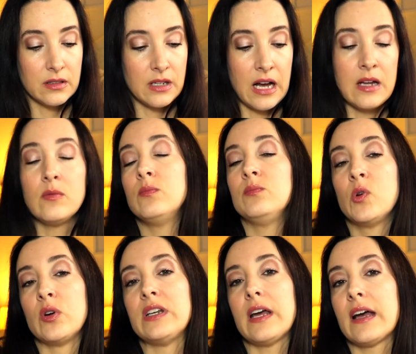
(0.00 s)
I'm
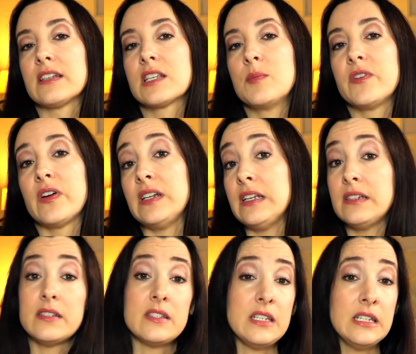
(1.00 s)
going to ask him if I need
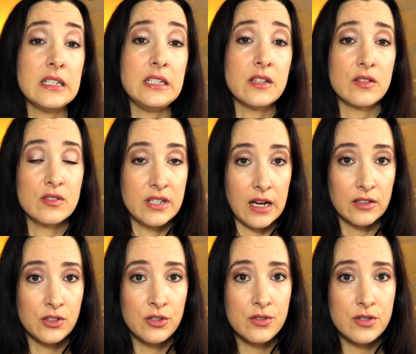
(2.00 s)
to see any other
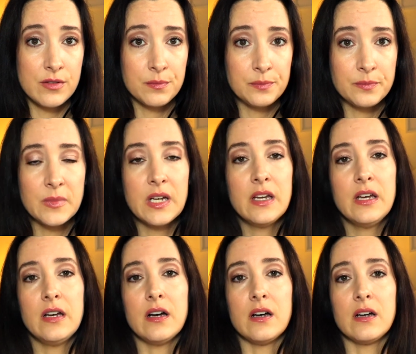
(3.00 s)
doctors,
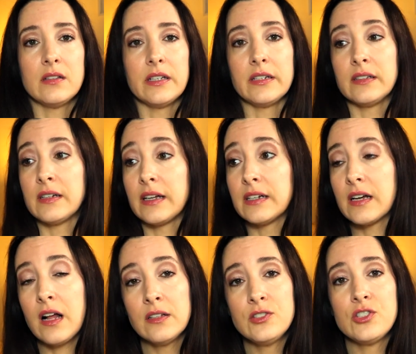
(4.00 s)
like a
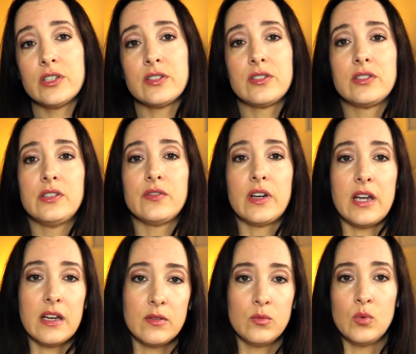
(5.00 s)
gynecologist,
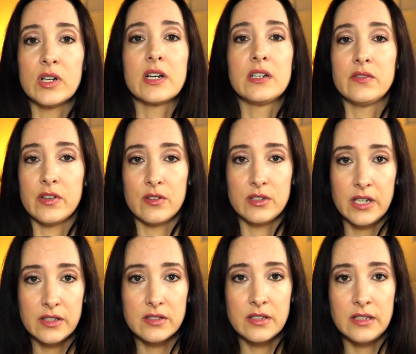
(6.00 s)
what kind of other
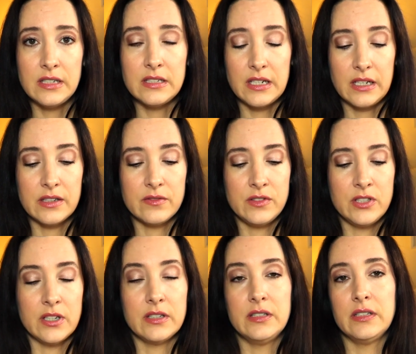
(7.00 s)
tests I need to have
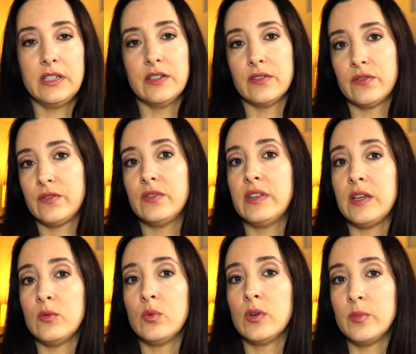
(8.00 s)
done, if
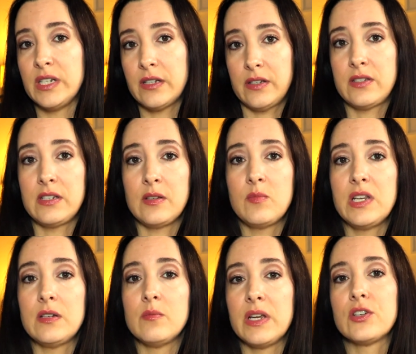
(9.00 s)
they will be testing
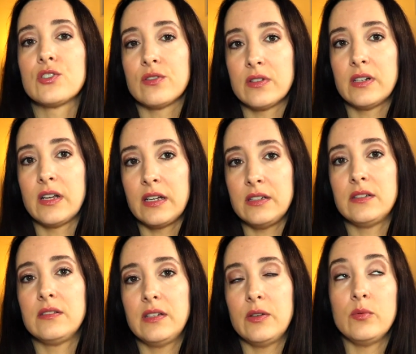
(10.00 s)
me to make sure that
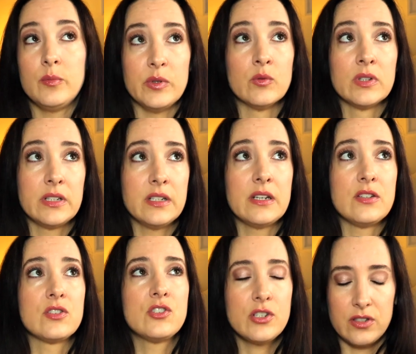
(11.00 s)
it would be really
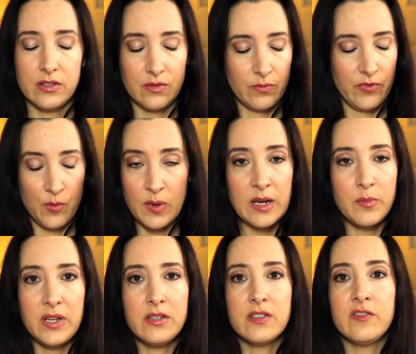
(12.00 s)
nice, just for my
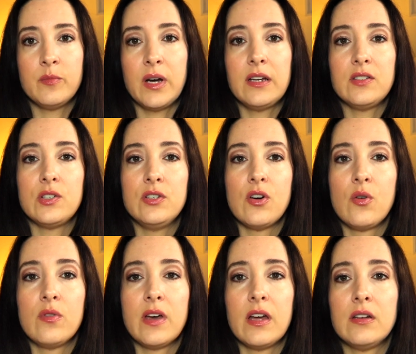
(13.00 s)
peace of mind to
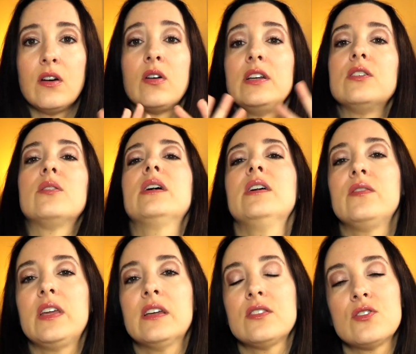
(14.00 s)
know that, no, I don't
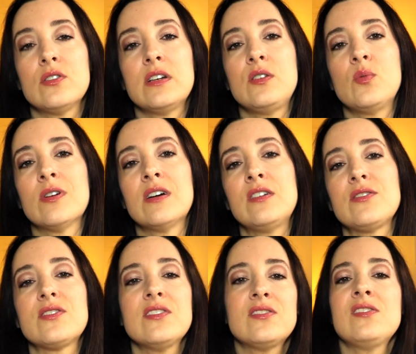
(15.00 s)
have cancer anywhere
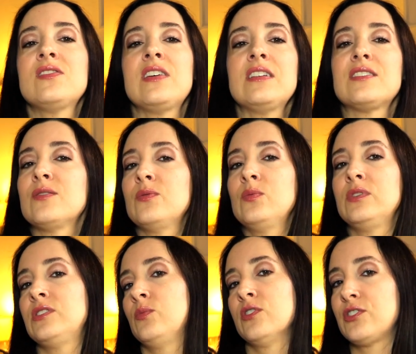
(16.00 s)
else. This is it.
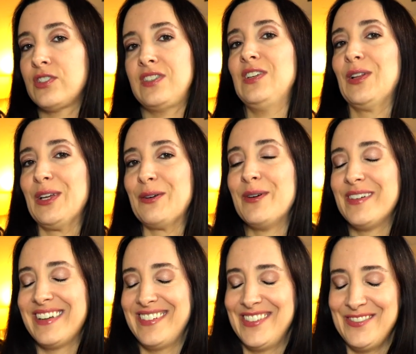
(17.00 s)
We're just dealing
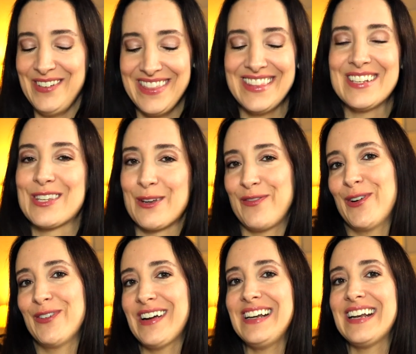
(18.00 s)
with this
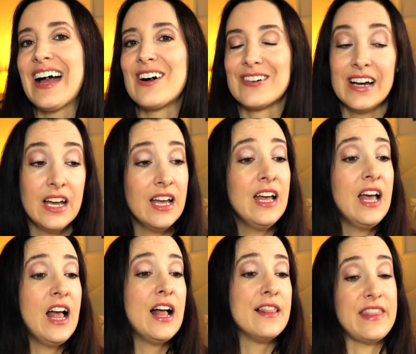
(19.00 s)
for right now.
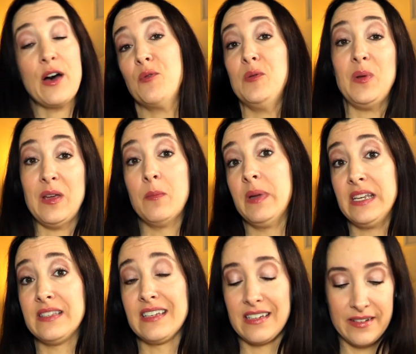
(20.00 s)
That would be
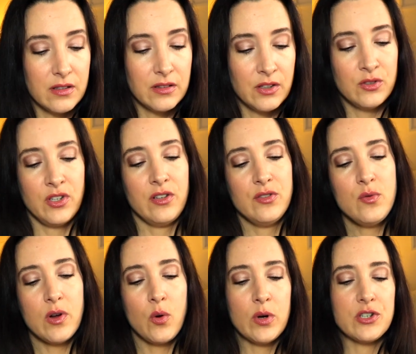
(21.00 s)
amazing. There's
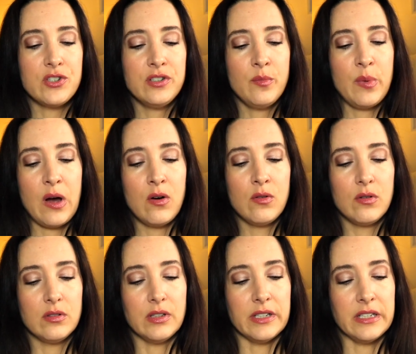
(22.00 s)
also a question
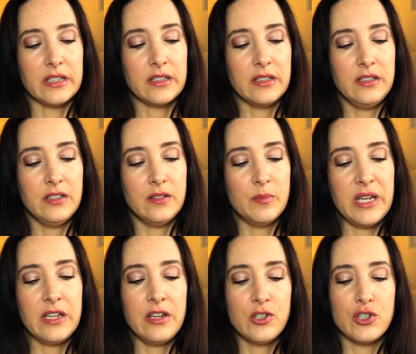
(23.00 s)
about like
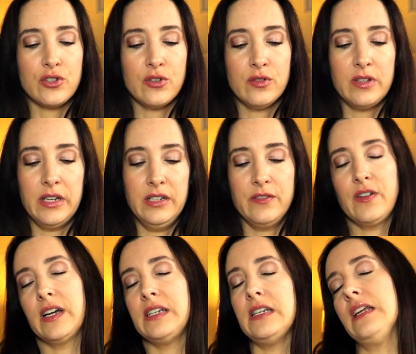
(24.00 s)
making sure that if
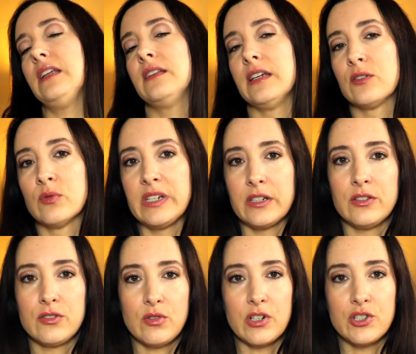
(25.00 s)
I need like
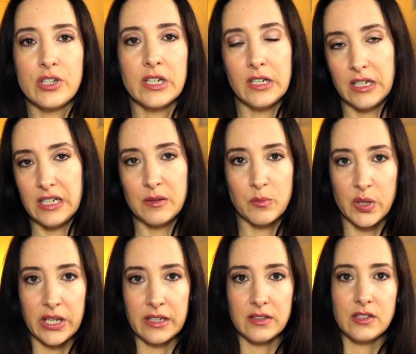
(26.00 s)
reconstruction and
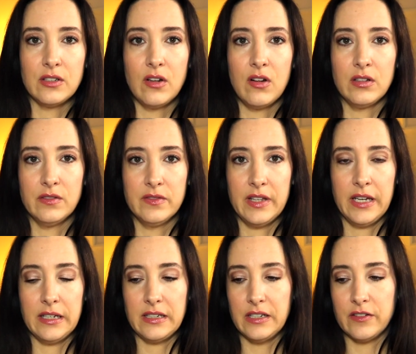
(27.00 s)
implants and all of
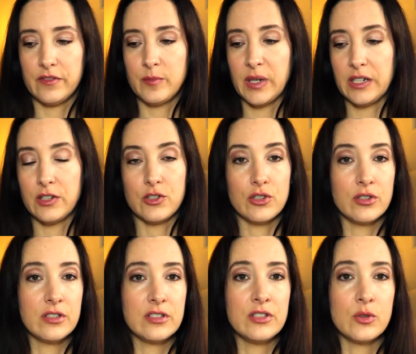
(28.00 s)
that, if my
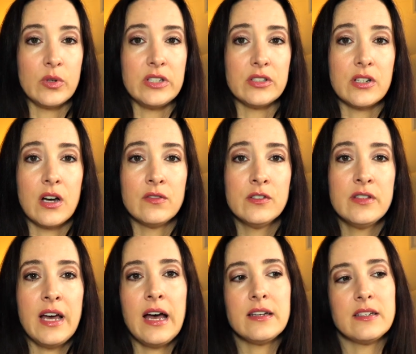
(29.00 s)
insurance is going to cover
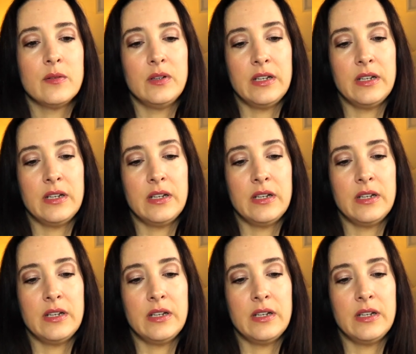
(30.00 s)
that.